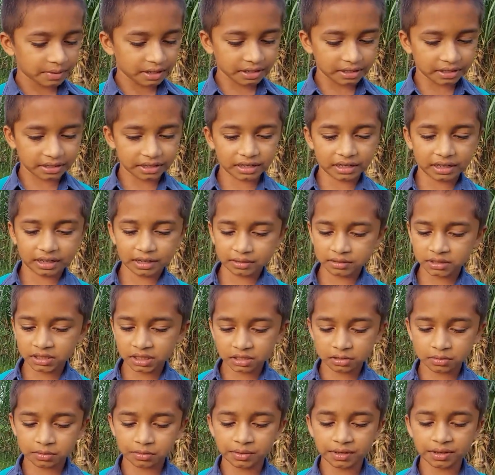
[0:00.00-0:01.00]
But I
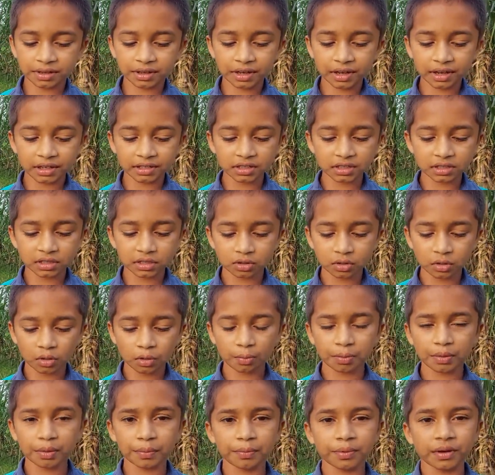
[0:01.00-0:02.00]
just
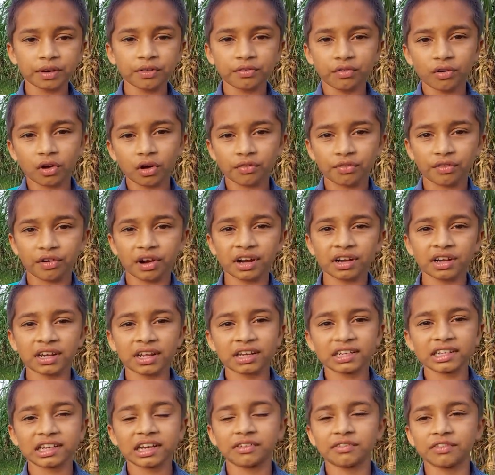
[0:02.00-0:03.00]
show people for fun
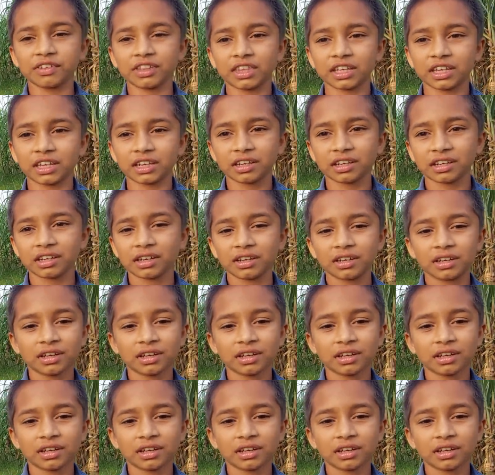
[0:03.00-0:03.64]
and everything.